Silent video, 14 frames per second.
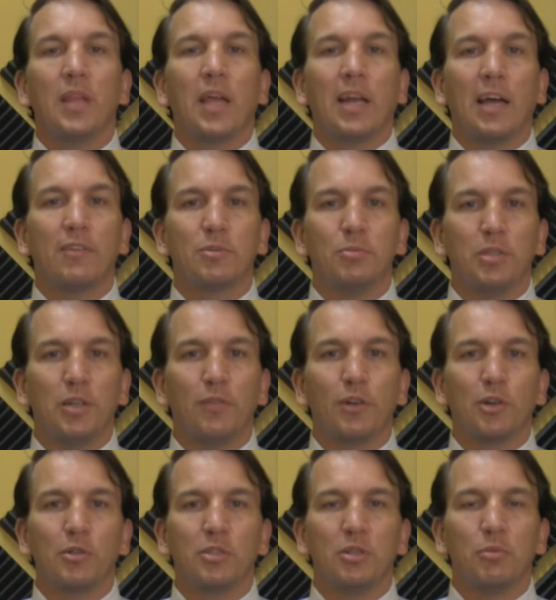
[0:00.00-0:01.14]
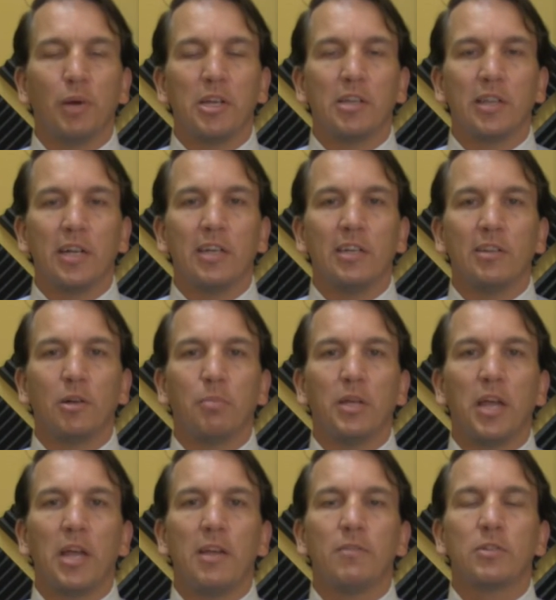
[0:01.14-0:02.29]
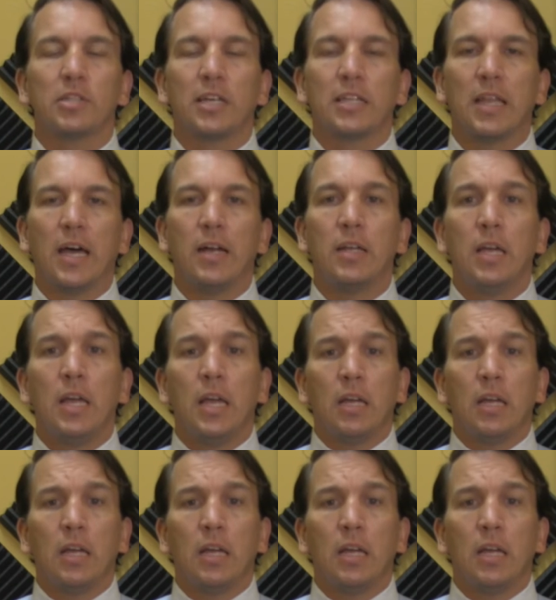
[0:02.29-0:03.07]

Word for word: and have some difficulty regulating their behaviors like that.